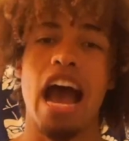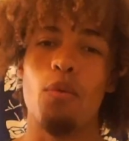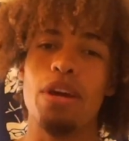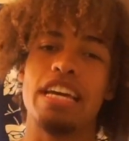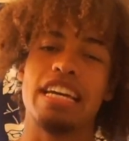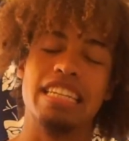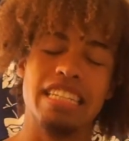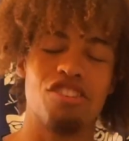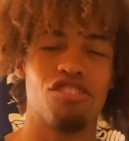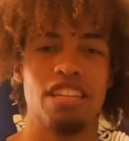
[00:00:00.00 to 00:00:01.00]
and we can
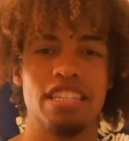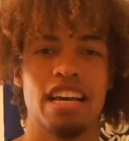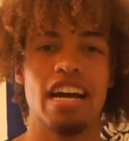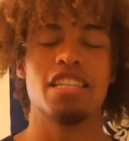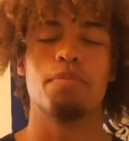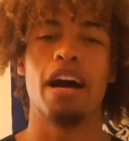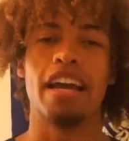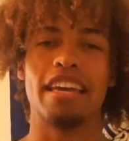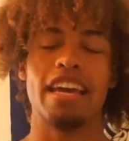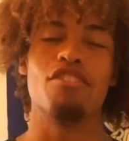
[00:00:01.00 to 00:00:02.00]
condition these guys by
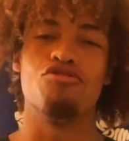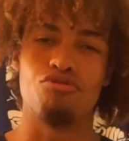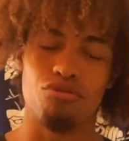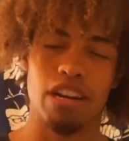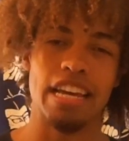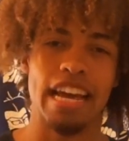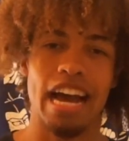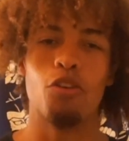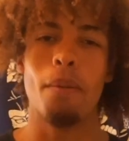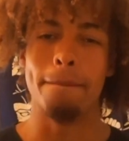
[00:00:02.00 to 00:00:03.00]
again drilling
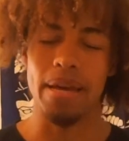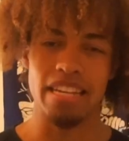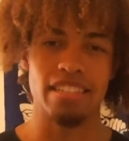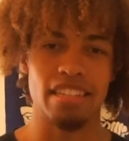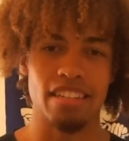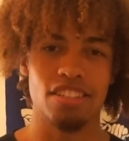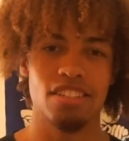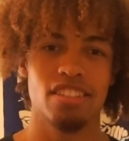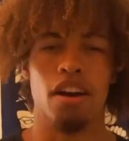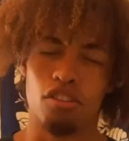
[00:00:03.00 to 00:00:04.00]
our
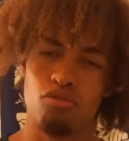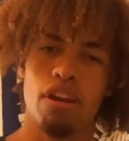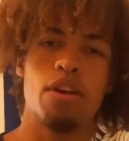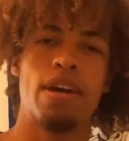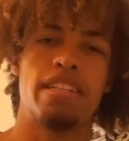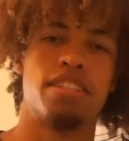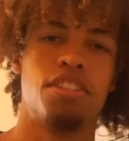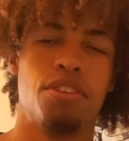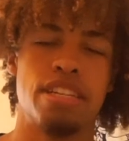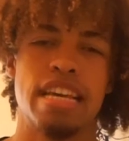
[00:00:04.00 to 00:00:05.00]
basics. A great way to
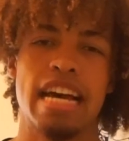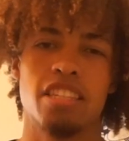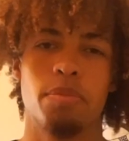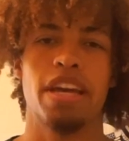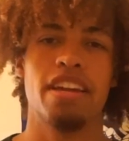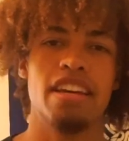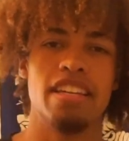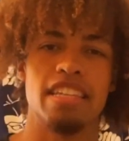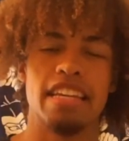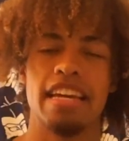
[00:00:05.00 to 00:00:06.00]
do this as a beginner
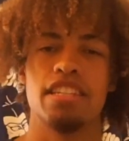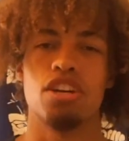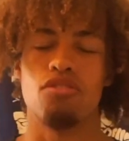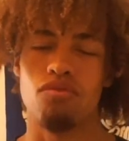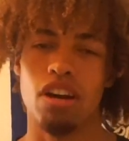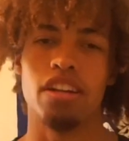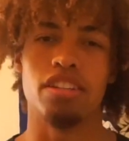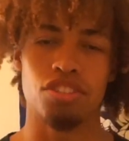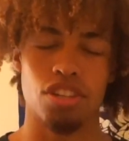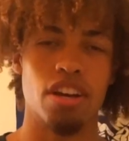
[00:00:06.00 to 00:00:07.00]
is again to run
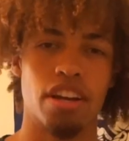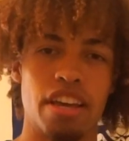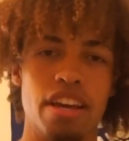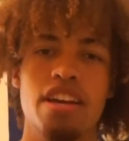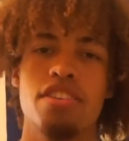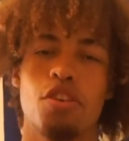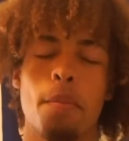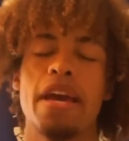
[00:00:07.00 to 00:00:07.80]
a circuit. So